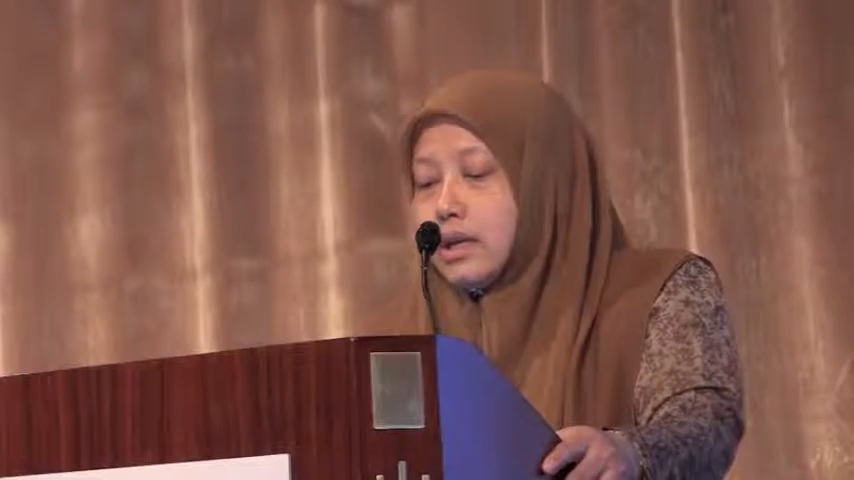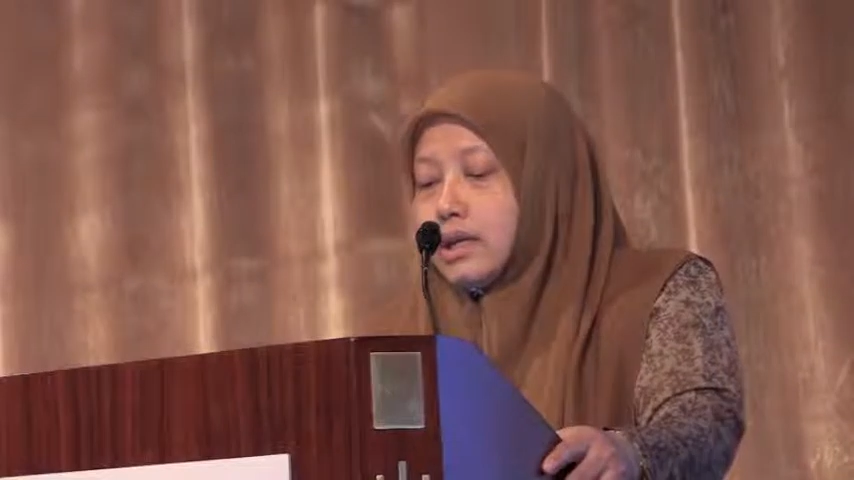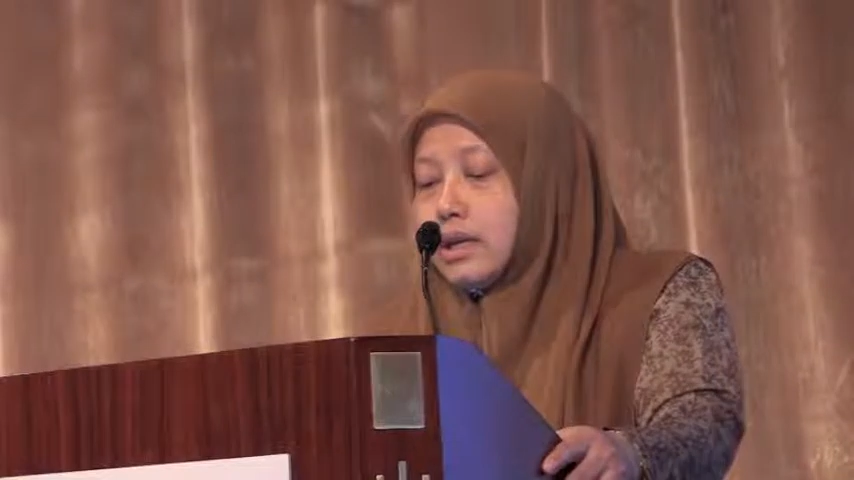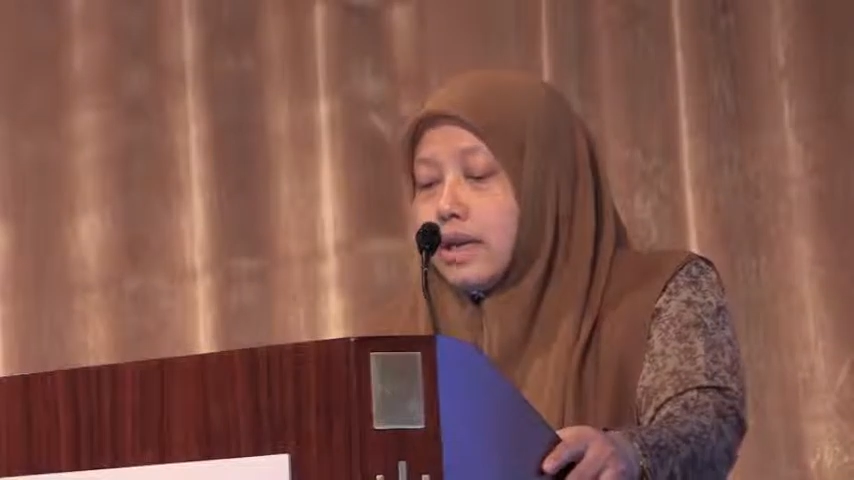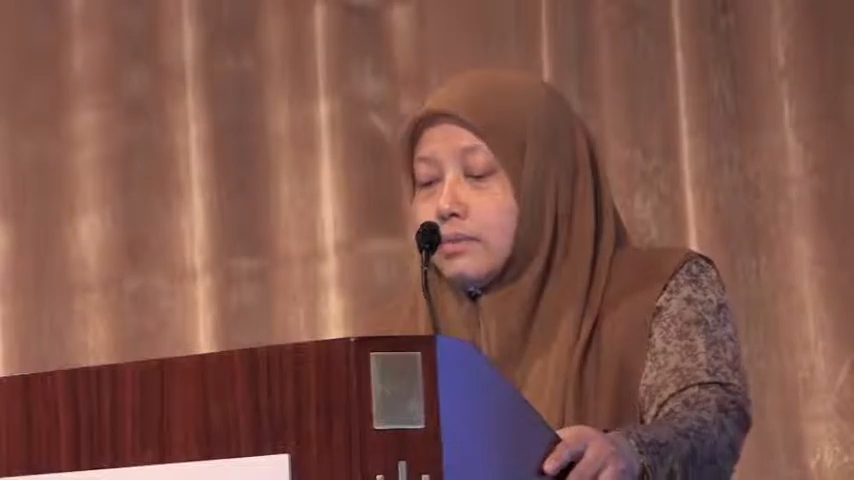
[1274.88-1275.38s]

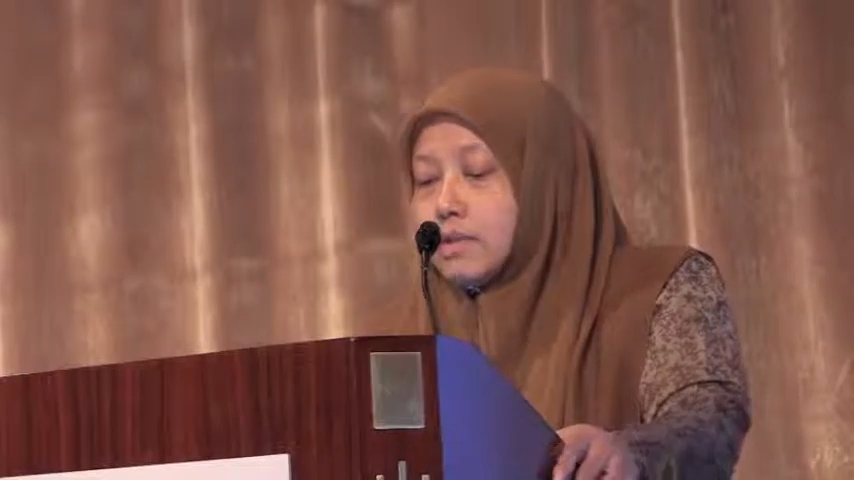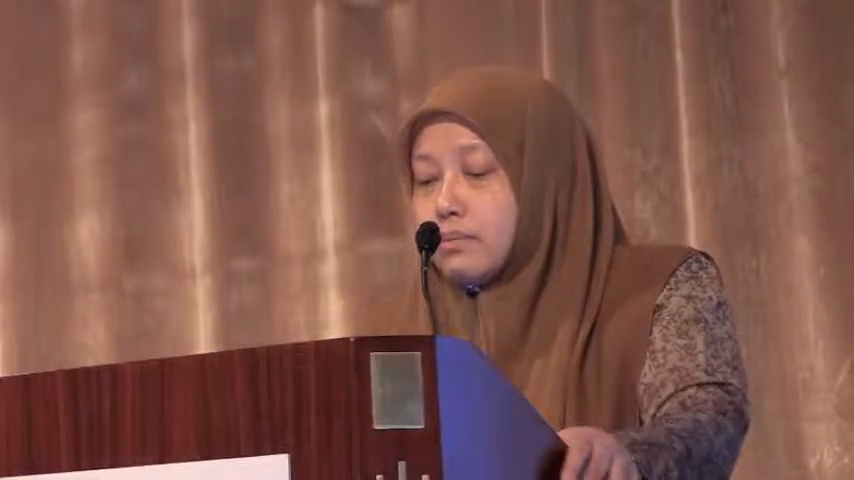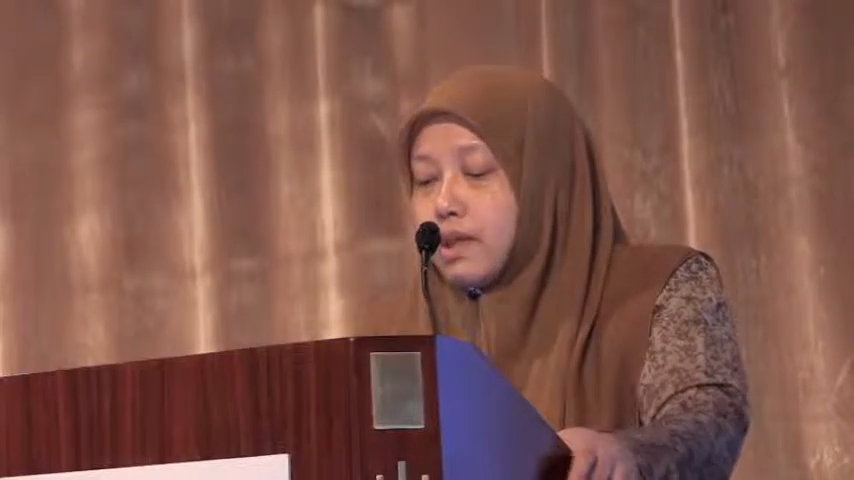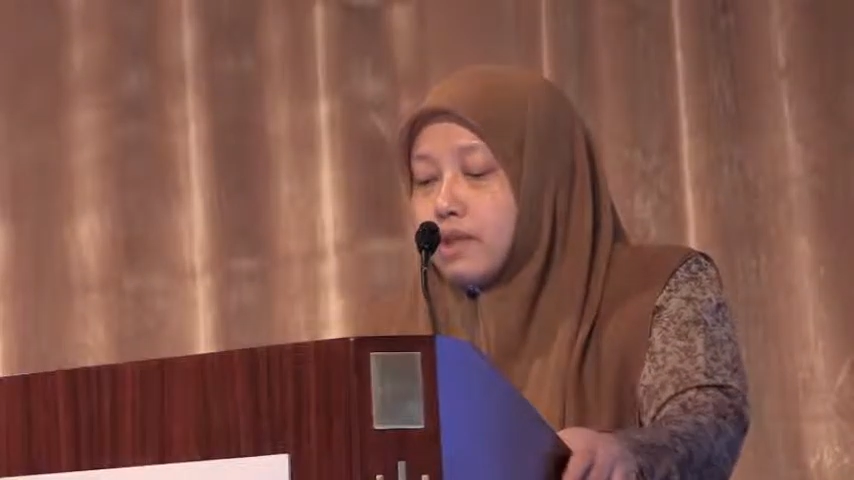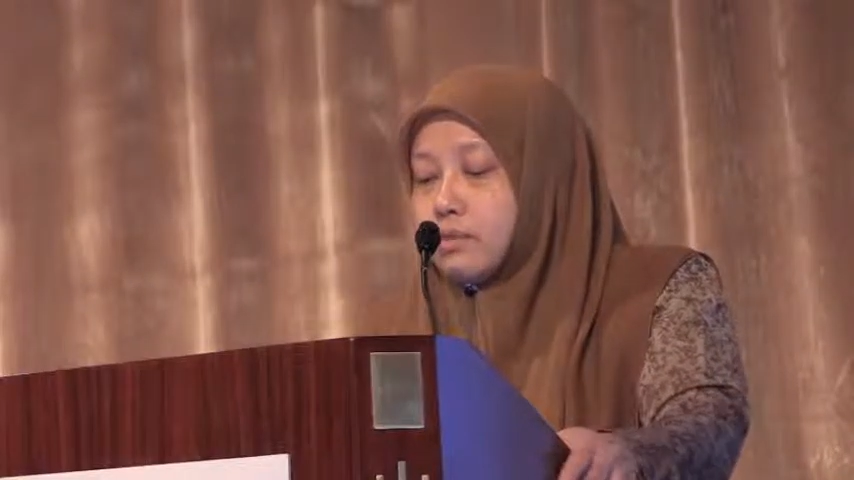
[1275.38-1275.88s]
The aims and
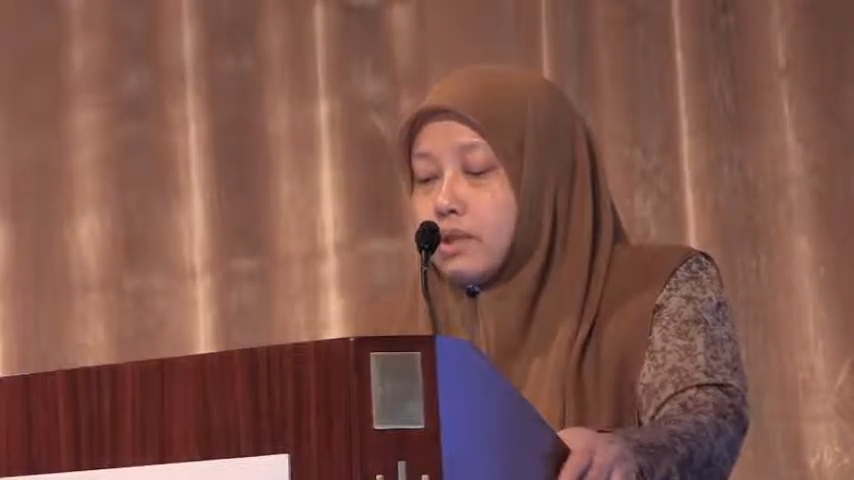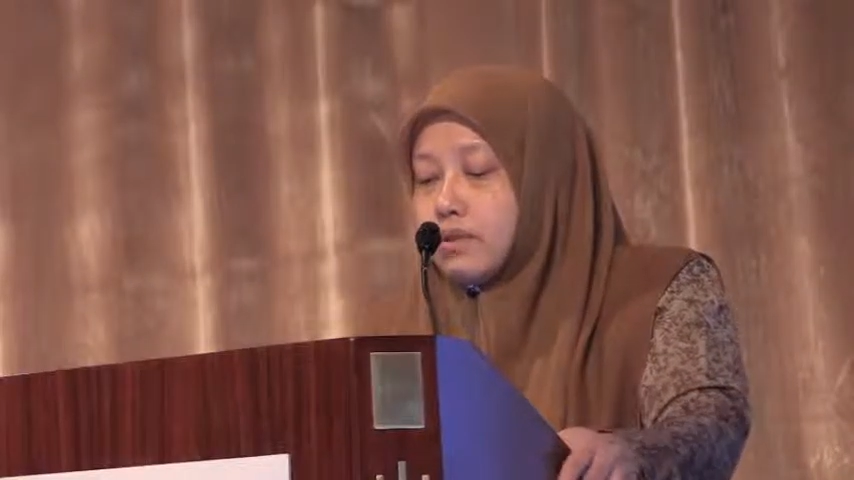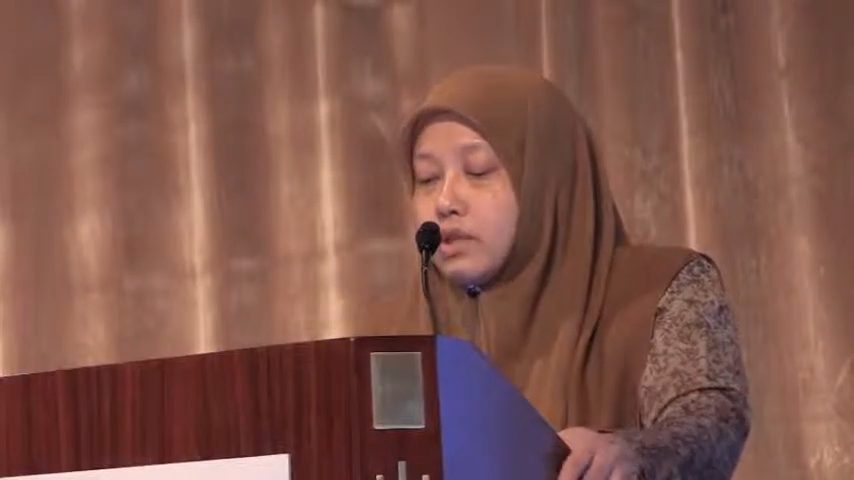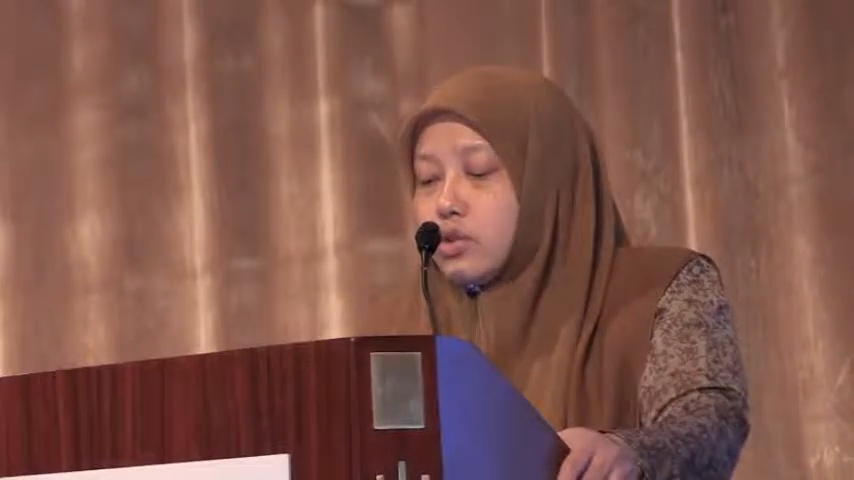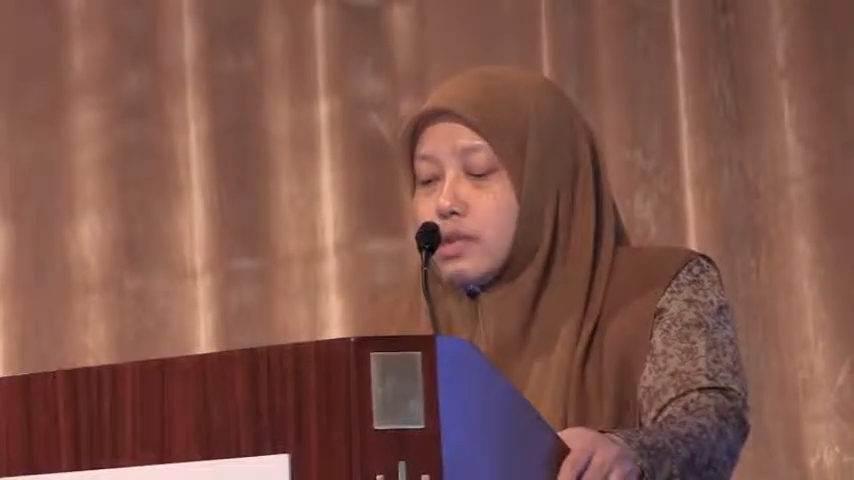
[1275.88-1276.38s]
management of
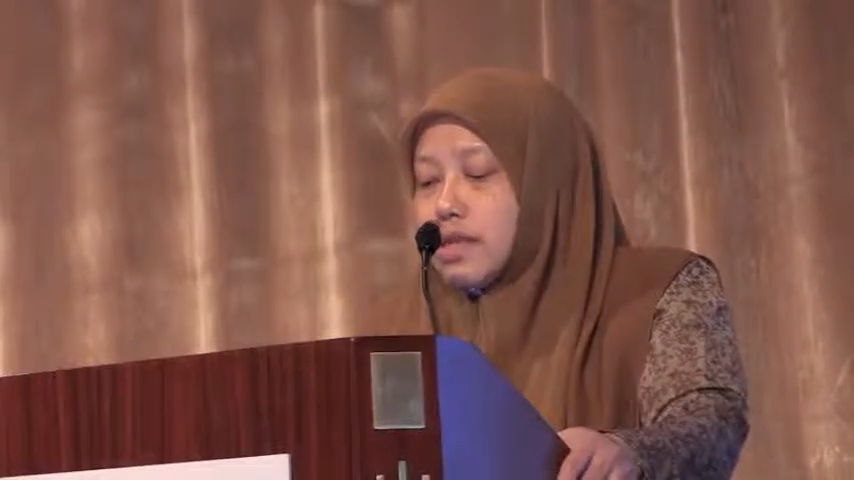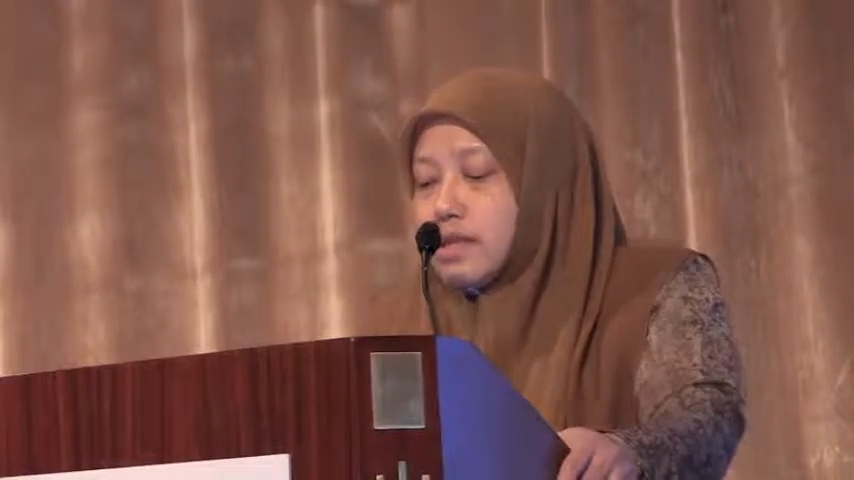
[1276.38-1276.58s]
the trust